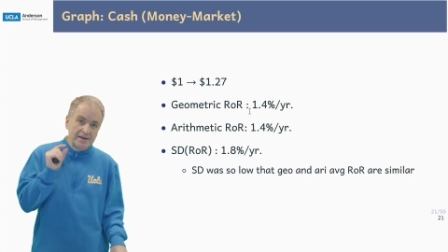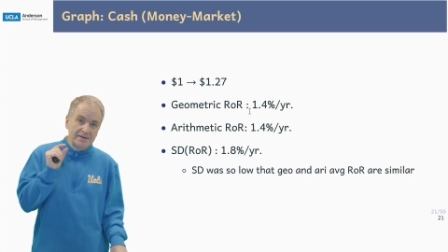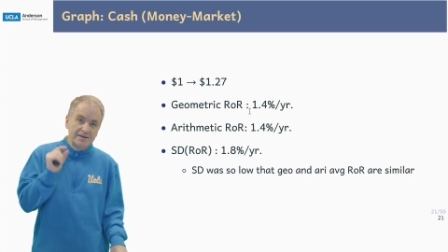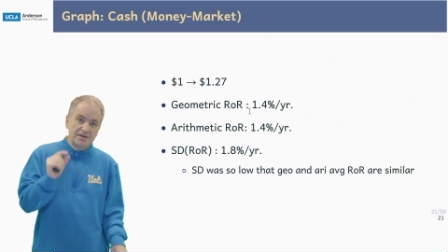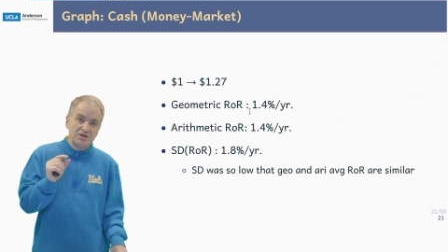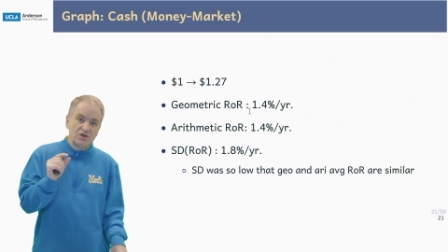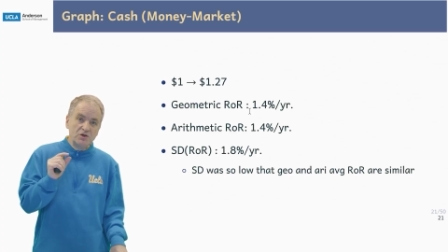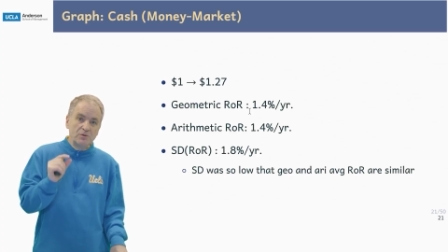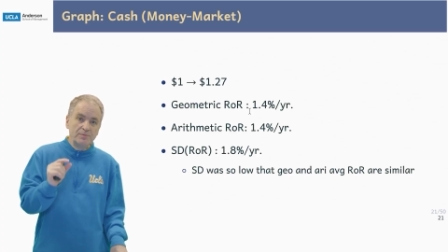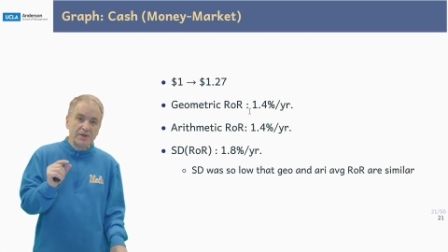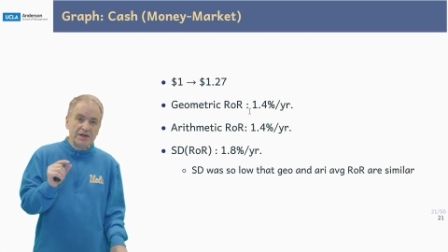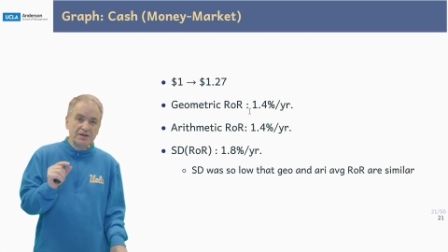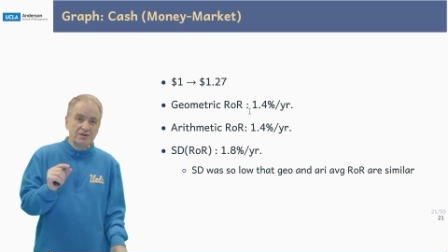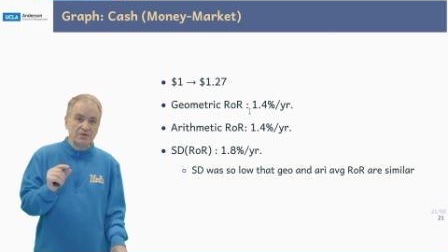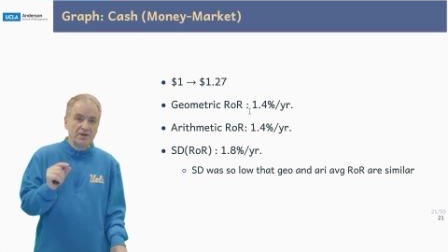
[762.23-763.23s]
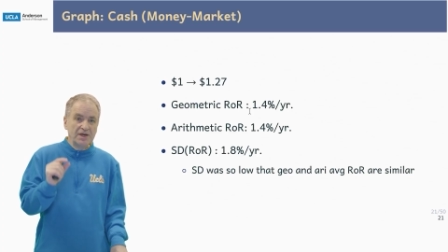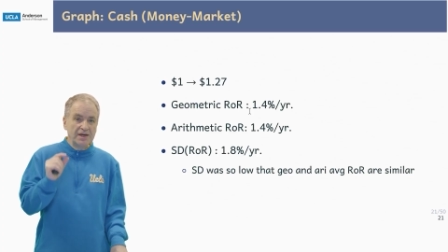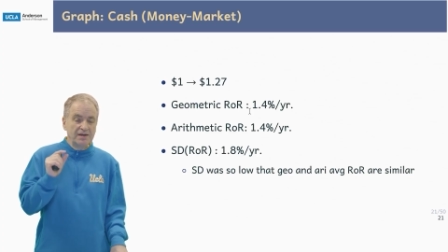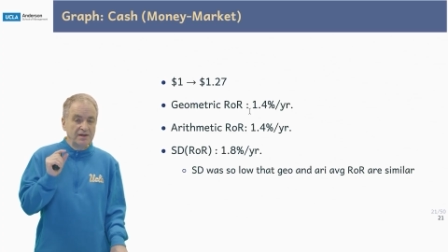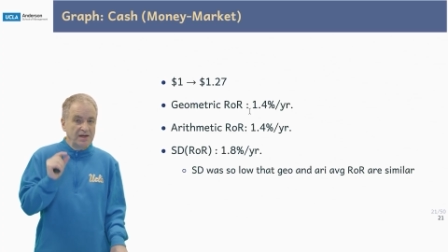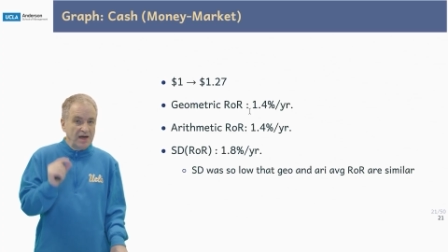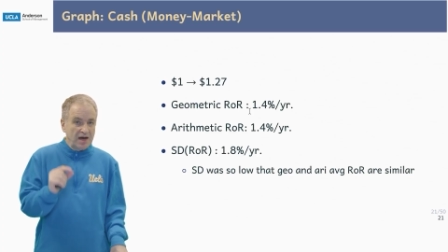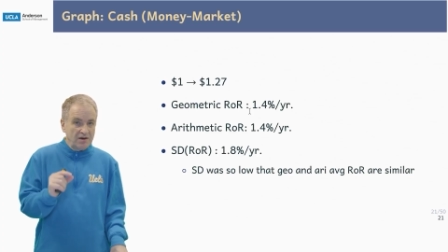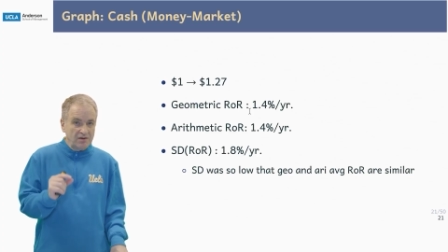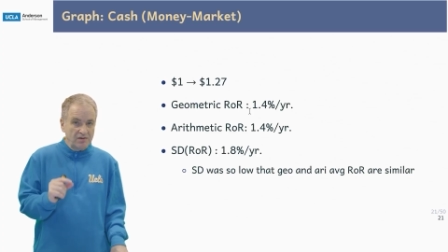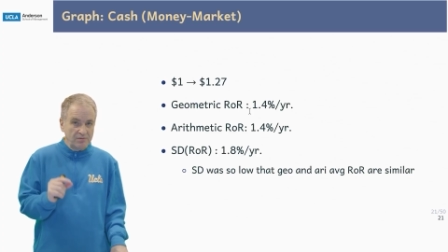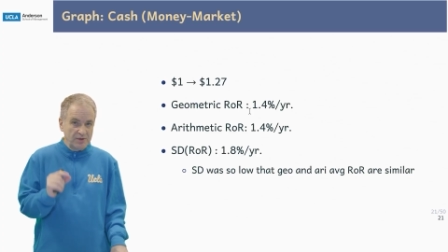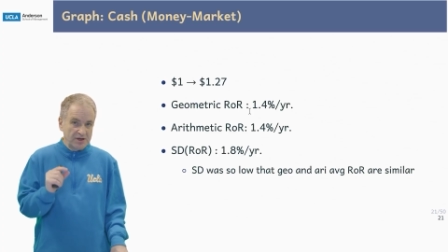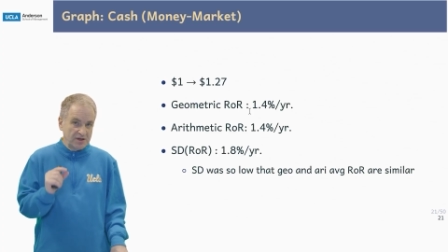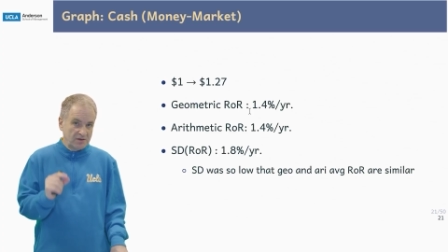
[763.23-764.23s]
the geometric and the
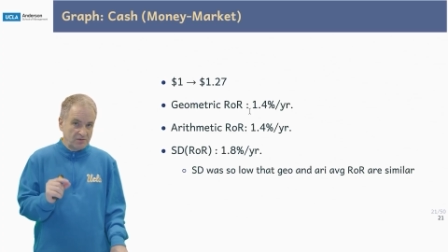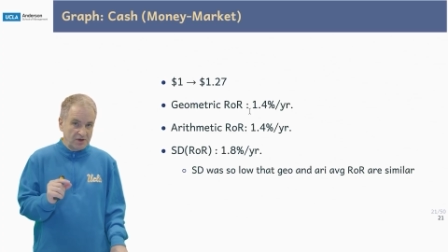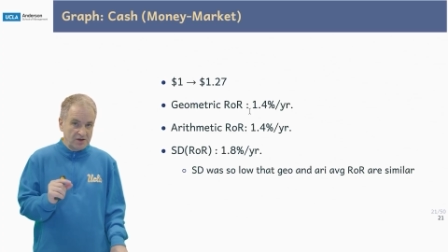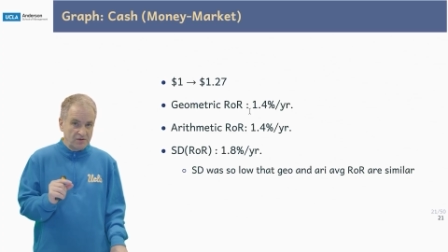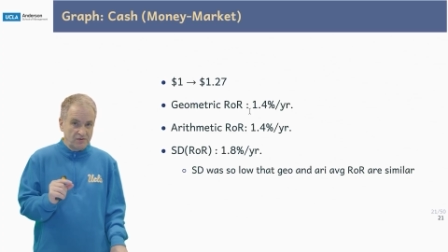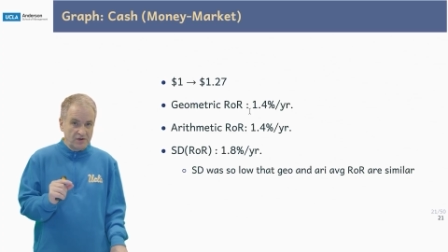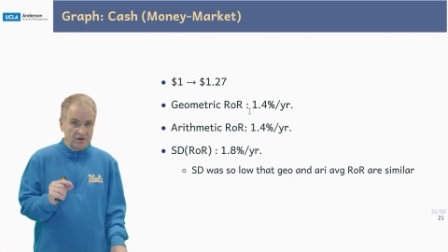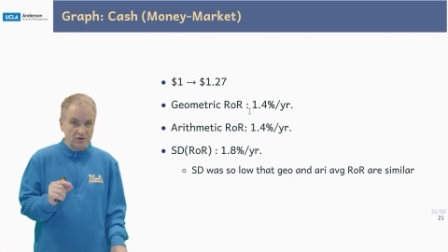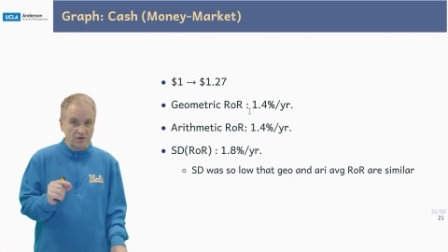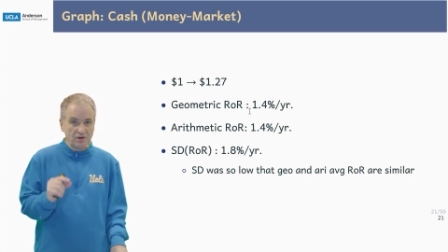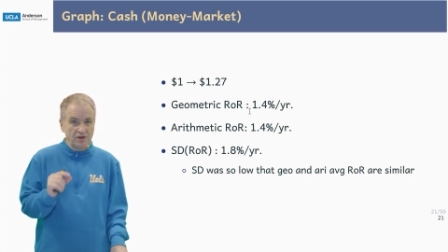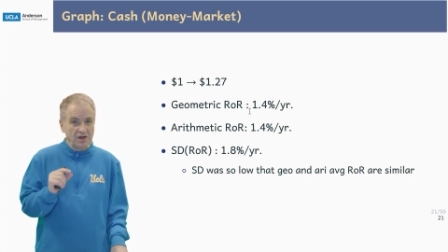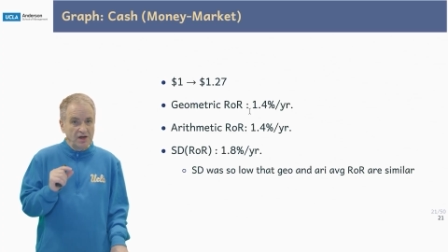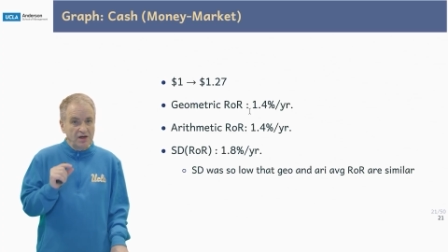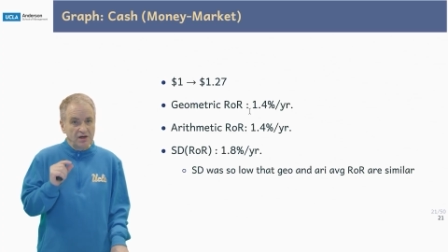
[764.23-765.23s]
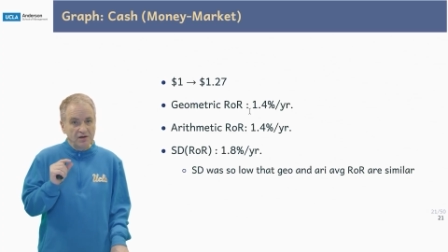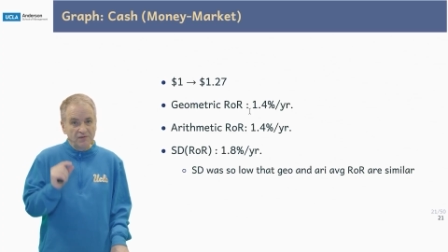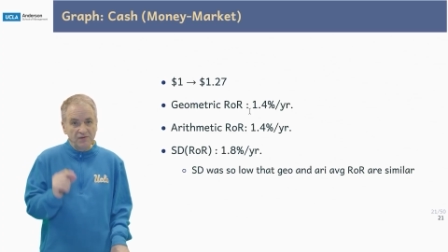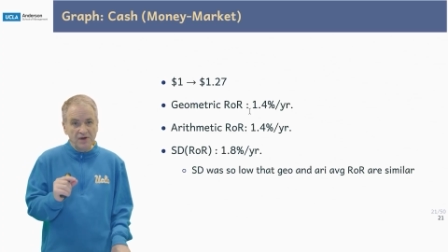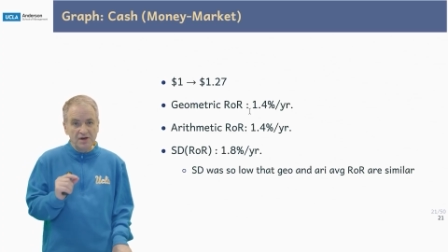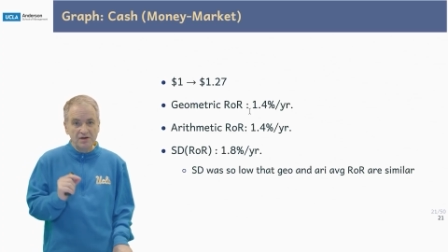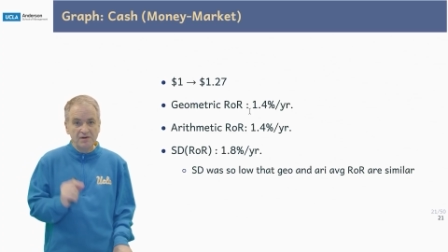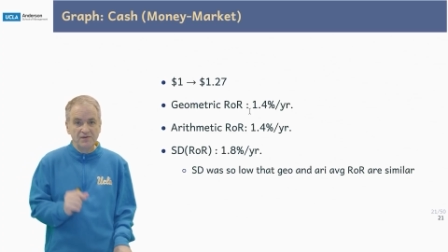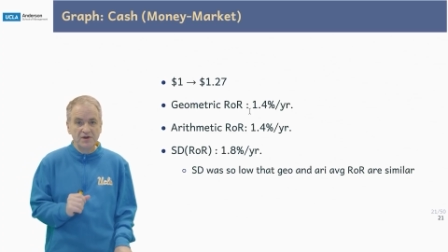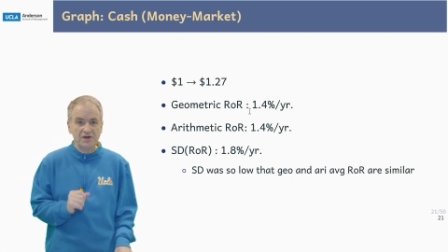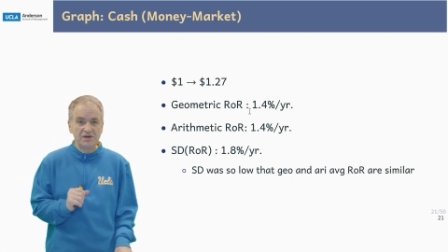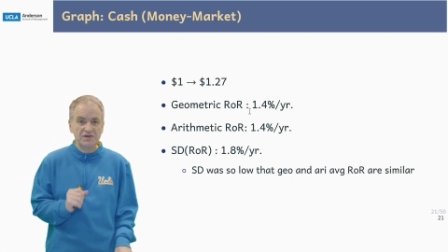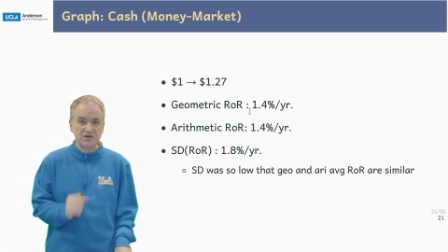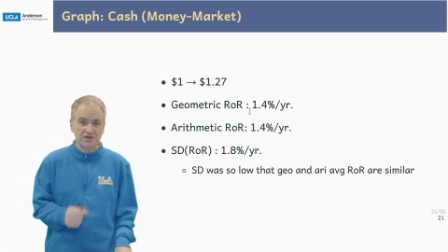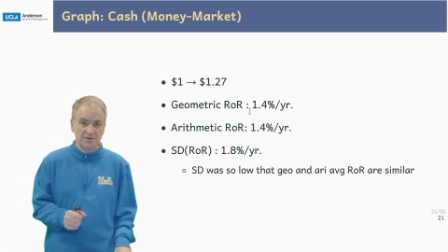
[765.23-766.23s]
arithmetic rate of return are very,
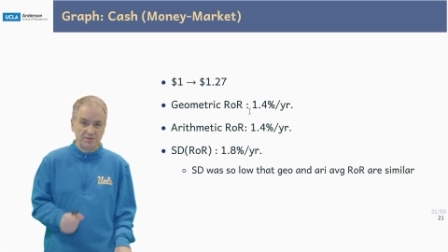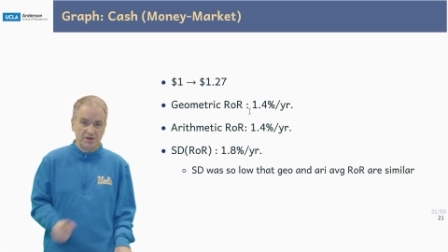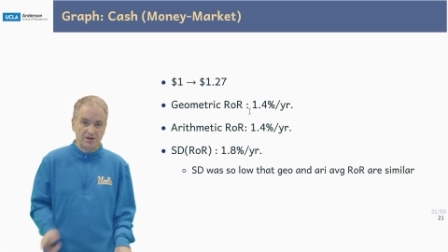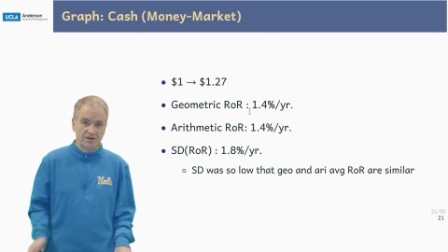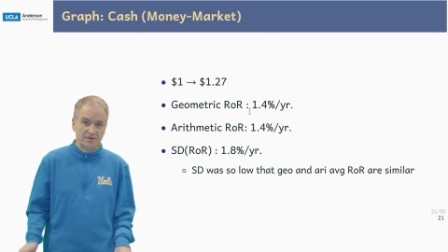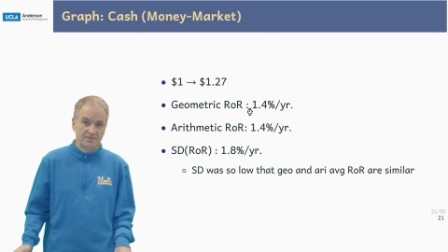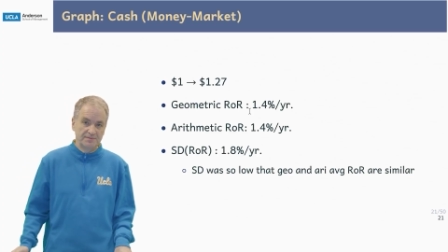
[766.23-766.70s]
very similar.